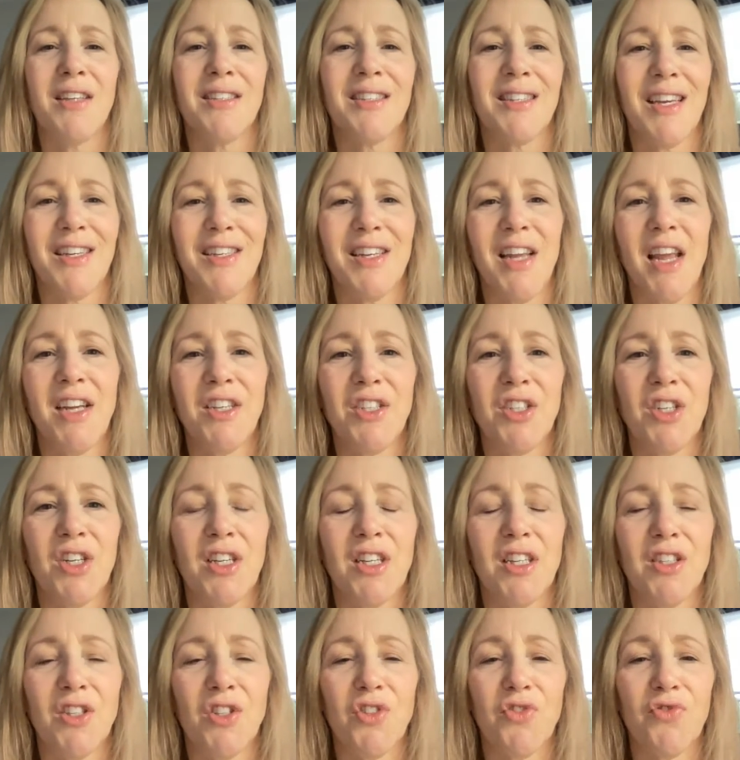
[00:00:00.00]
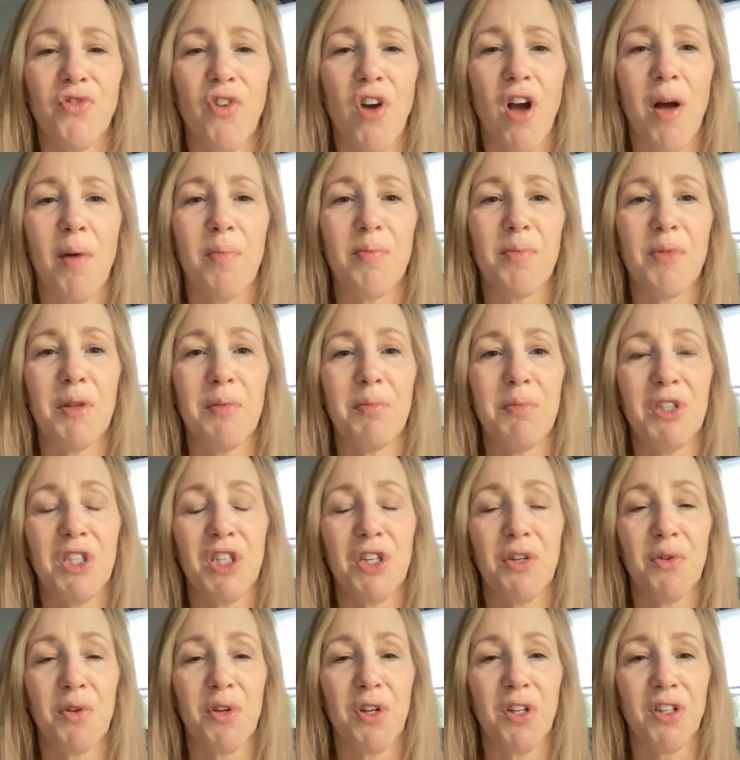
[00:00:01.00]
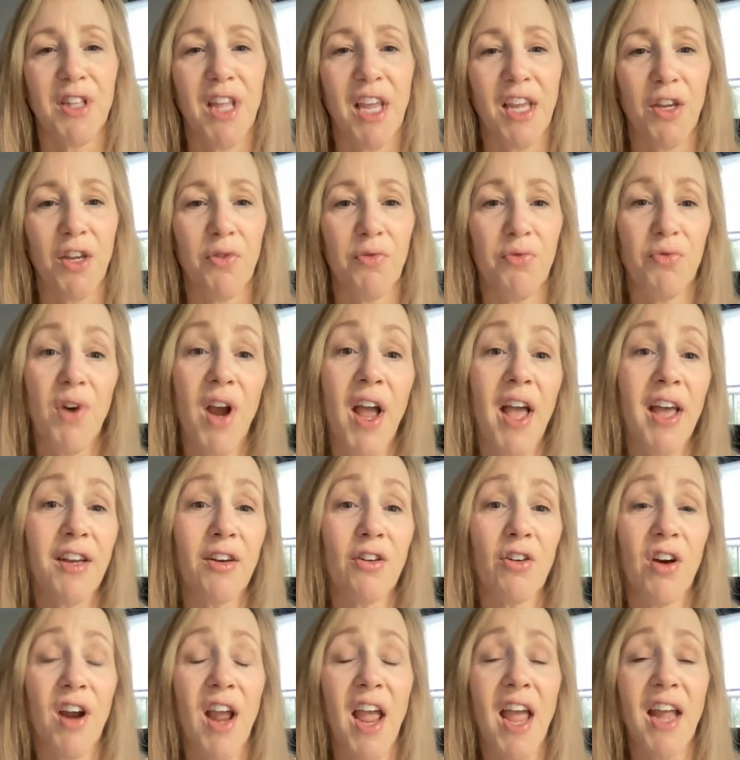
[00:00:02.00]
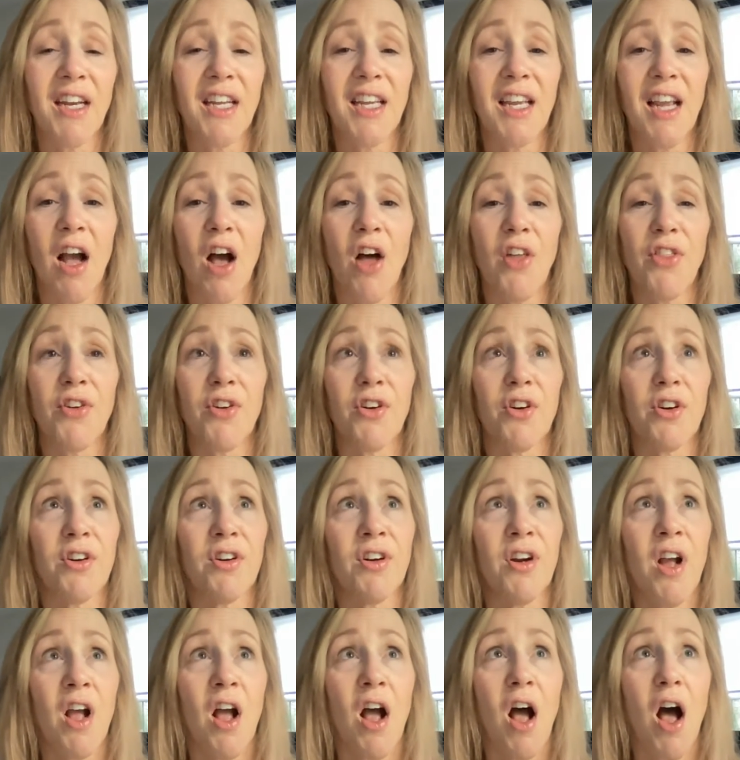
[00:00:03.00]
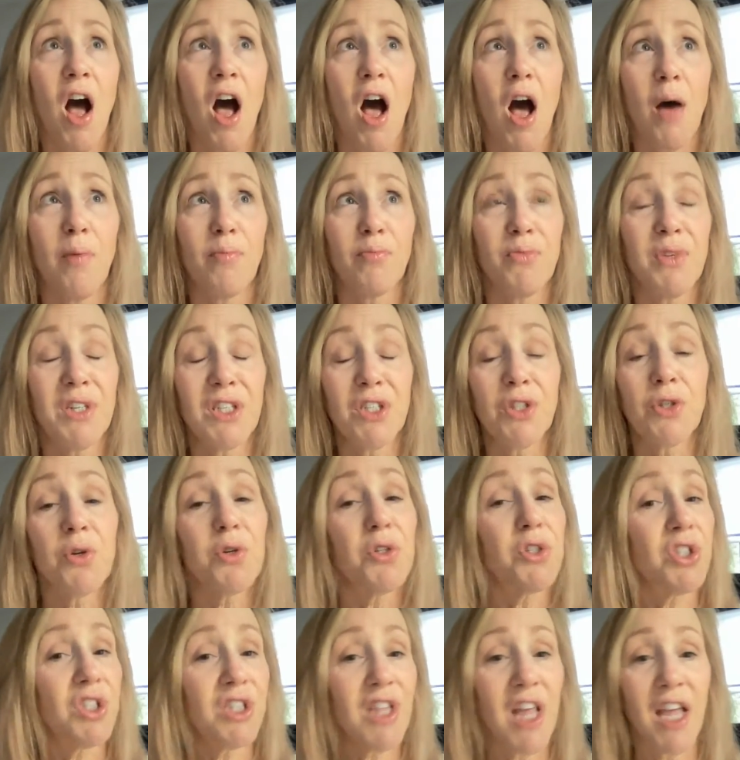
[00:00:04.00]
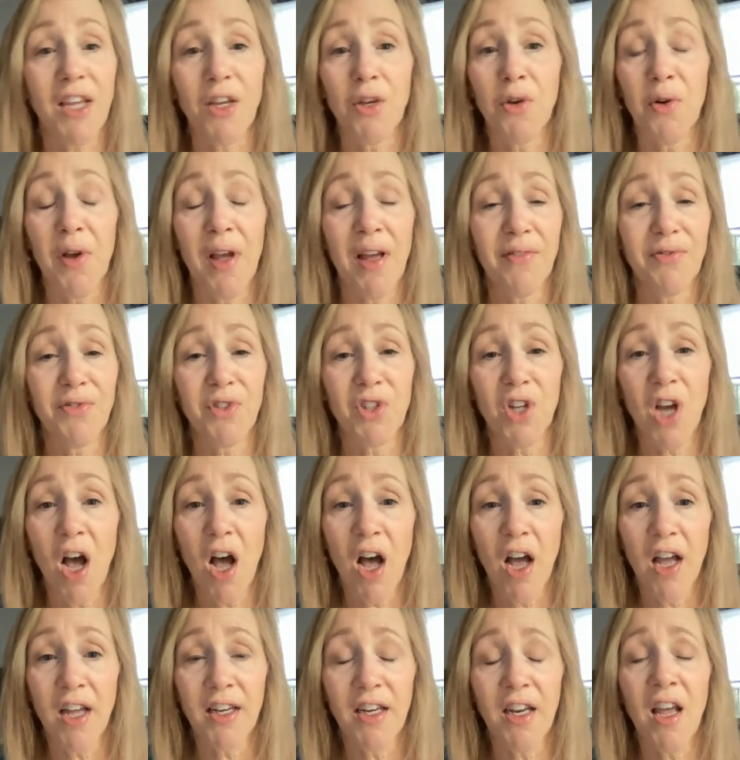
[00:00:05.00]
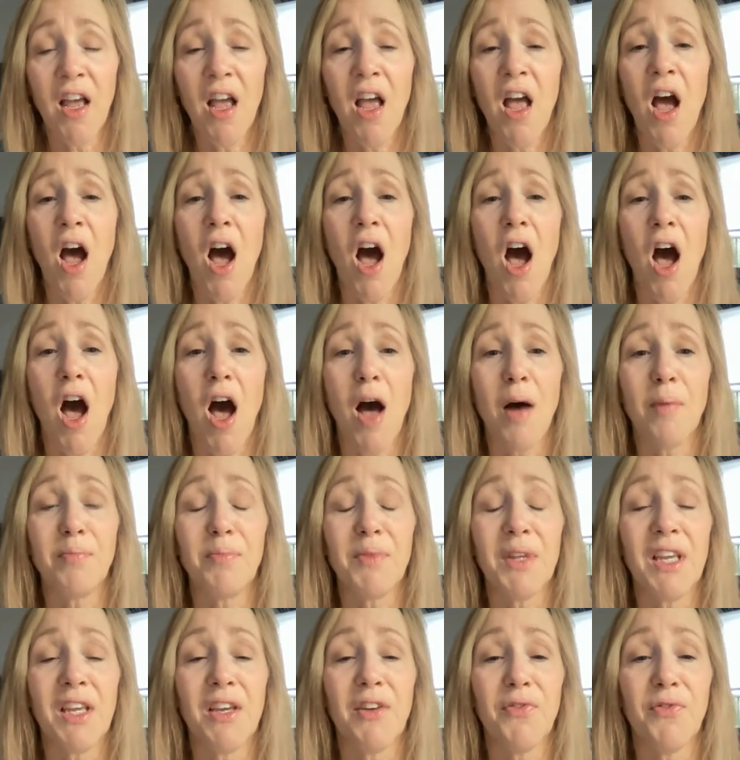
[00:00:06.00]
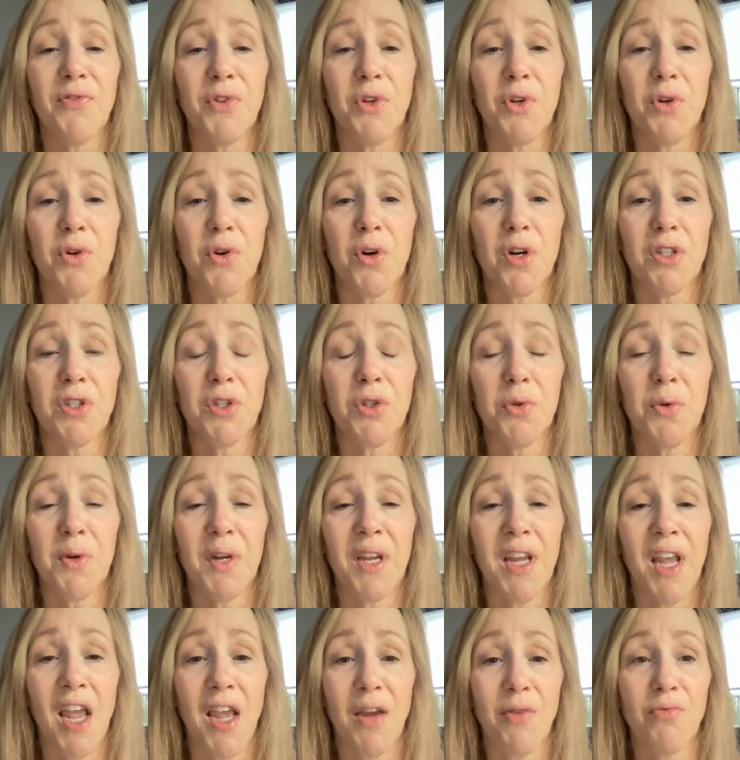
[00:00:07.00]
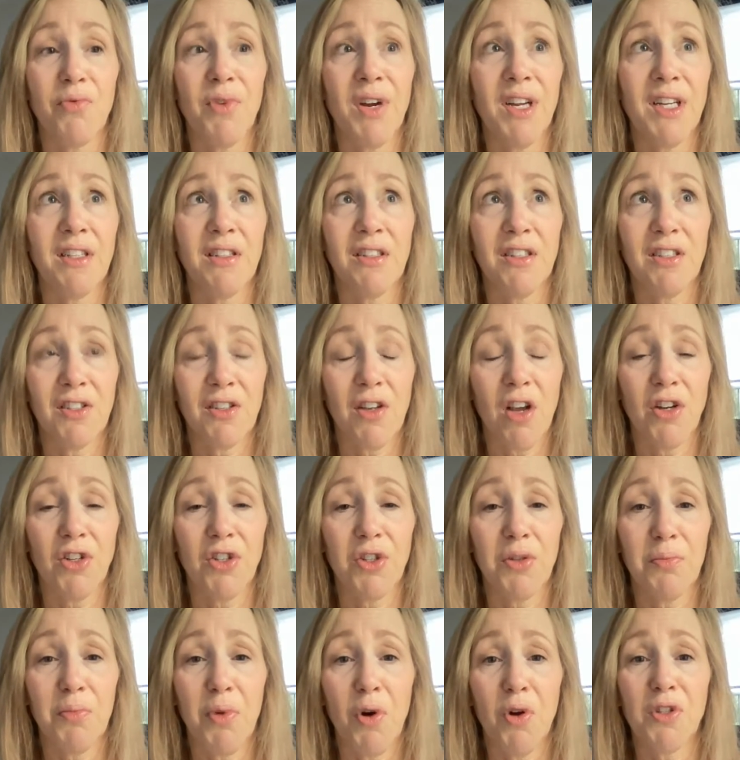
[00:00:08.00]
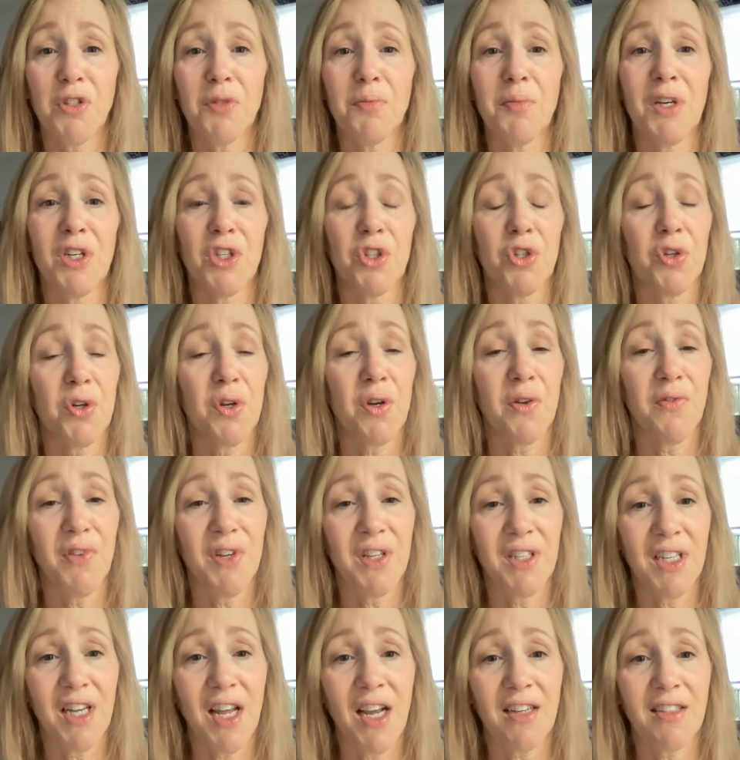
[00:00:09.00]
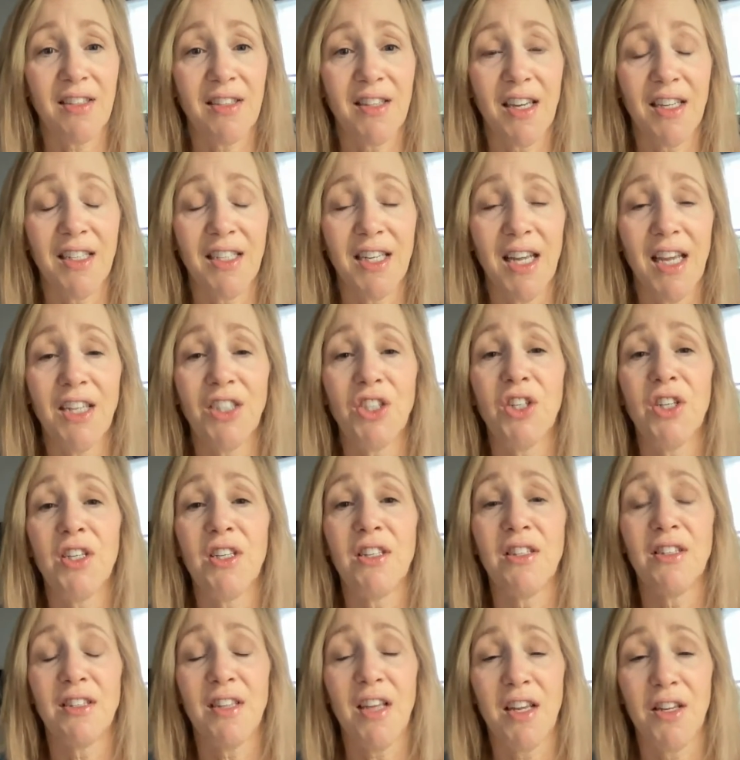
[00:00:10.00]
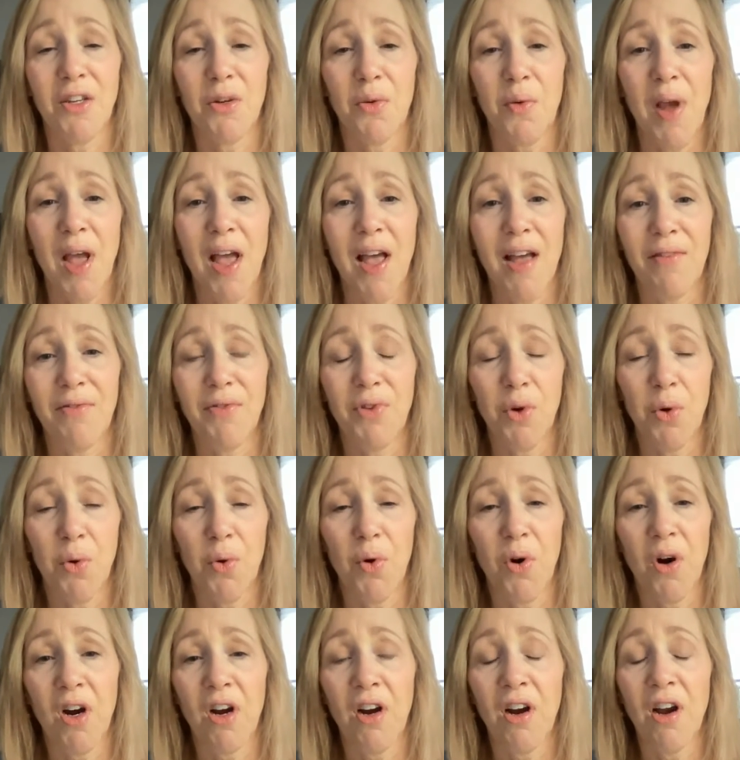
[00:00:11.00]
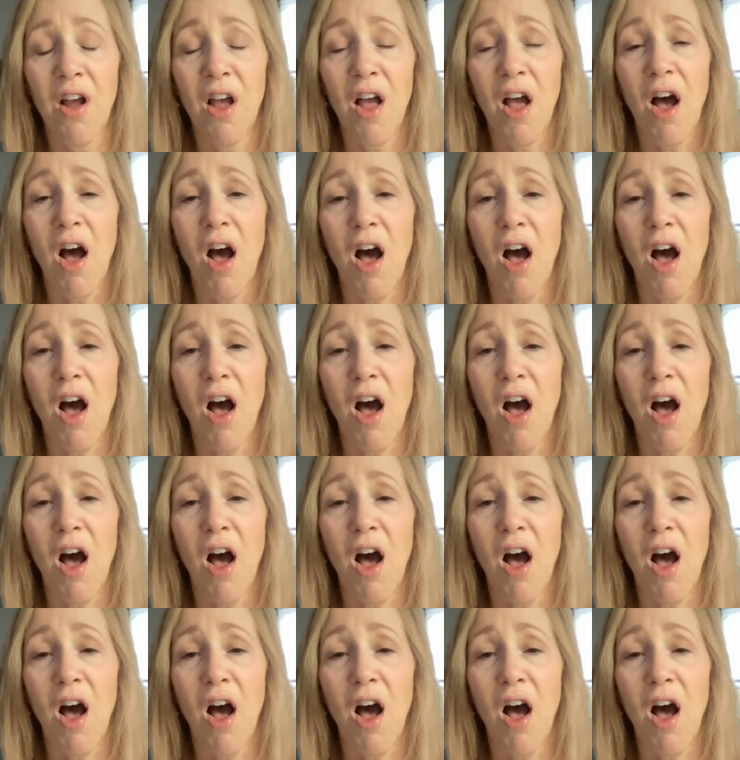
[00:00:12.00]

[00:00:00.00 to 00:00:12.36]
citations from the material that you've read or any other research that you have done. If you're doing a written discussion post, make sure you have in-text citations and you have your